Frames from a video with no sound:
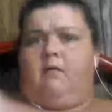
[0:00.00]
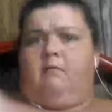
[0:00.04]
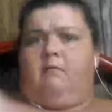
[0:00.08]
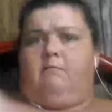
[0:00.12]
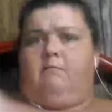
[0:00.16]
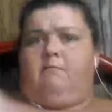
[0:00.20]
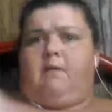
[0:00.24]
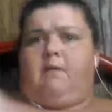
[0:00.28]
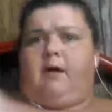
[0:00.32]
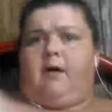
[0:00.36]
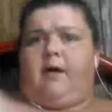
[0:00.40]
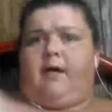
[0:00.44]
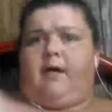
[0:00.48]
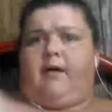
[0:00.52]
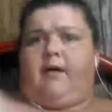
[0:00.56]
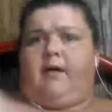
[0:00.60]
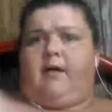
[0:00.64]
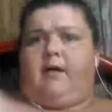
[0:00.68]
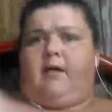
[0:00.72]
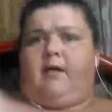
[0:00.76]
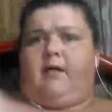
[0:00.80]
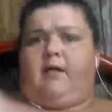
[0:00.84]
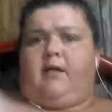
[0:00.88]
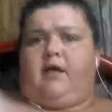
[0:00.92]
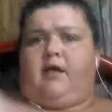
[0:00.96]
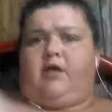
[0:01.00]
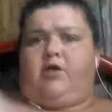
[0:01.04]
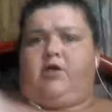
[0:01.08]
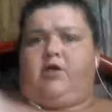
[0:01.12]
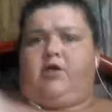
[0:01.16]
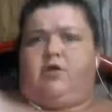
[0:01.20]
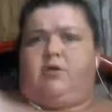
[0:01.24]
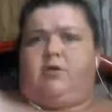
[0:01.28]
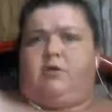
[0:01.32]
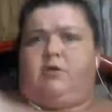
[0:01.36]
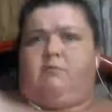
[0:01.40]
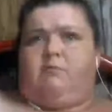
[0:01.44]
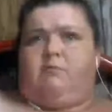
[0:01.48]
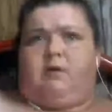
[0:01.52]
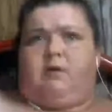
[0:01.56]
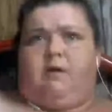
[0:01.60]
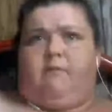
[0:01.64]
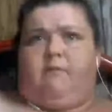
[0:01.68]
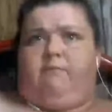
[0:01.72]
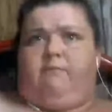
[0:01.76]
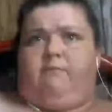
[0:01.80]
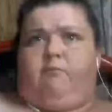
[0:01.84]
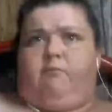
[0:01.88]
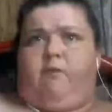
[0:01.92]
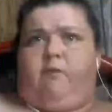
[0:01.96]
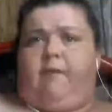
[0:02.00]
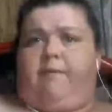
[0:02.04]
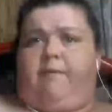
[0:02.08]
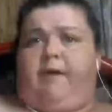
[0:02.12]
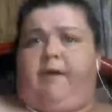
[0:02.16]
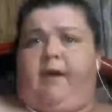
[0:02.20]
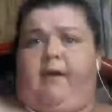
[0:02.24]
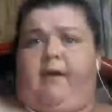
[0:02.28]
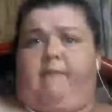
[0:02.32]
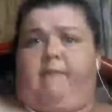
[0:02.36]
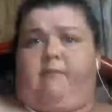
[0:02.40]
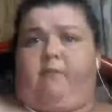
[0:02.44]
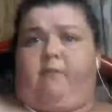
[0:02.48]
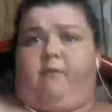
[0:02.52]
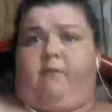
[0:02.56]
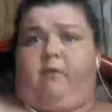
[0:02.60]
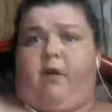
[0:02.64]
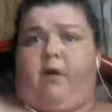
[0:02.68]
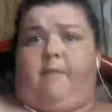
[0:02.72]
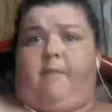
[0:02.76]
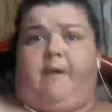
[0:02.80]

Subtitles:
my webcam to work.